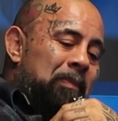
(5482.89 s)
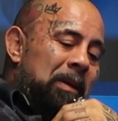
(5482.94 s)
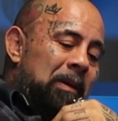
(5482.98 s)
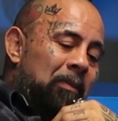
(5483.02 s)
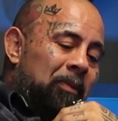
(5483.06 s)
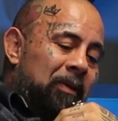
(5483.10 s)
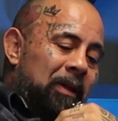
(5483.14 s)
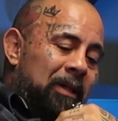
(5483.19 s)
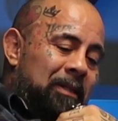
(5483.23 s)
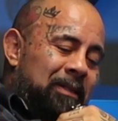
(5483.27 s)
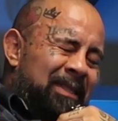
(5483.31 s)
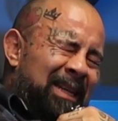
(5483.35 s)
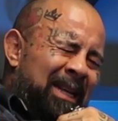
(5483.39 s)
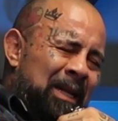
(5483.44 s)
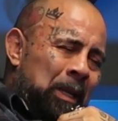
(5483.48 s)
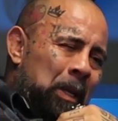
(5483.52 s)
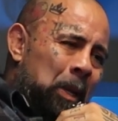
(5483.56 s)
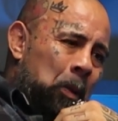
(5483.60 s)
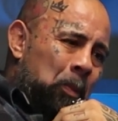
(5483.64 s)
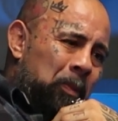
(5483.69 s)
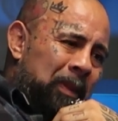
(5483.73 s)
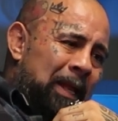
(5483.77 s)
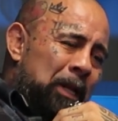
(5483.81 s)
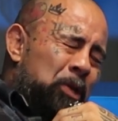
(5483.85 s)
people that say
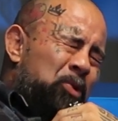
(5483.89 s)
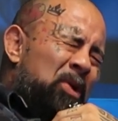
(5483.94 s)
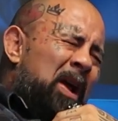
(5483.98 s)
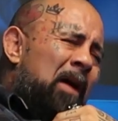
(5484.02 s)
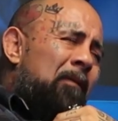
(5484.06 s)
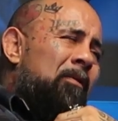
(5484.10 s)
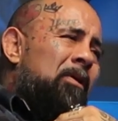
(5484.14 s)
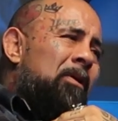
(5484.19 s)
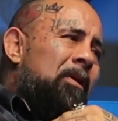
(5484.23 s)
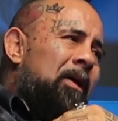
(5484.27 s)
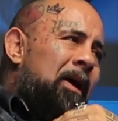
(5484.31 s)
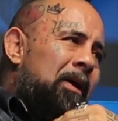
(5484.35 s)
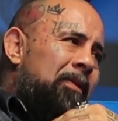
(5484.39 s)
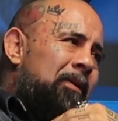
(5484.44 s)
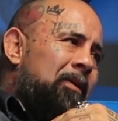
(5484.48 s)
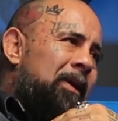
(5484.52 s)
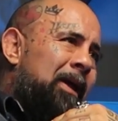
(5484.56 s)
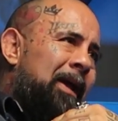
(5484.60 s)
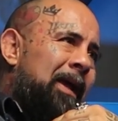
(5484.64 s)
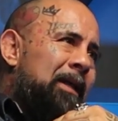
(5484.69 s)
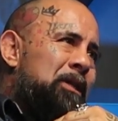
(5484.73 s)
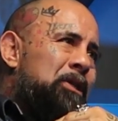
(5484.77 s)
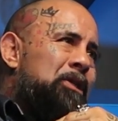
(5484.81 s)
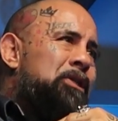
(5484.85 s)
they travel a lot. They're
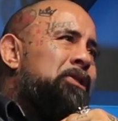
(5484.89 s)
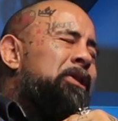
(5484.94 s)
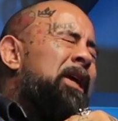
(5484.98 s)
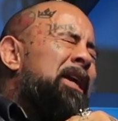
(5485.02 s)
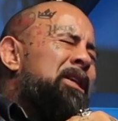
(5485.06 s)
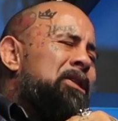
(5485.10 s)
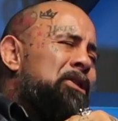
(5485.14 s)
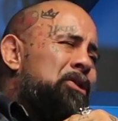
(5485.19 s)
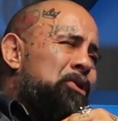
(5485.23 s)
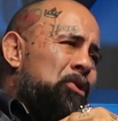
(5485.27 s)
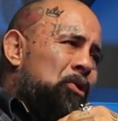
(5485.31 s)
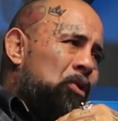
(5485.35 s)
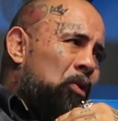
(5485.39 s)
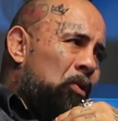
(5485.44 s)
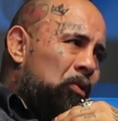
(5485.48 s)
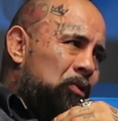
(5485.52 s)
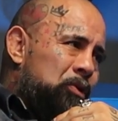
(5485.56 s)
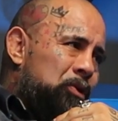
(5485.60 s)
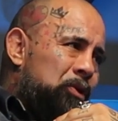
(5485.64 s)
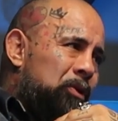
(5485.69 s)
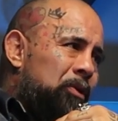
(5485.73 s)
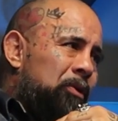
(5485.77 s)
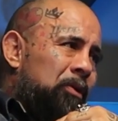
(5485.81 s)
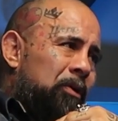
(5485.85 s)
like, it just changes your
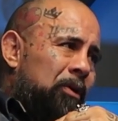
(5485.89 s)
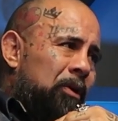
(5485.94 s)
culture.